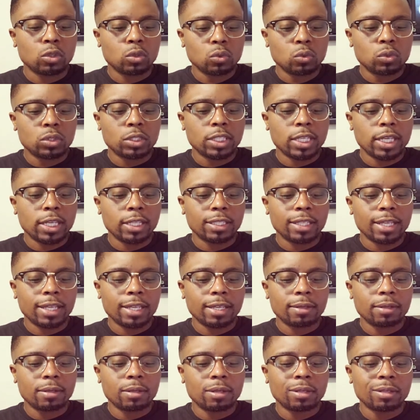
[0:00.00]
U C L
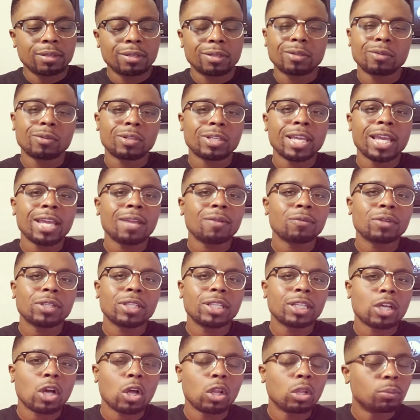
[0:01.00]
A. Can't
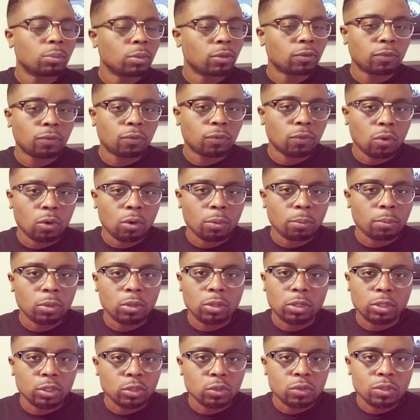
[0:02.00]
really call him a
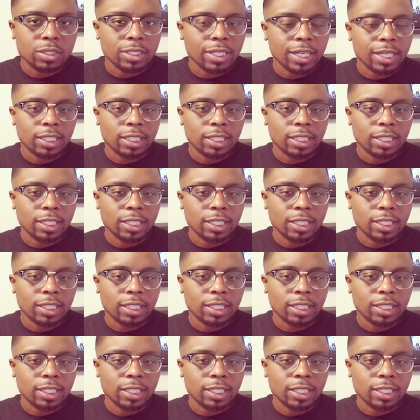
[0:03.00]
former U C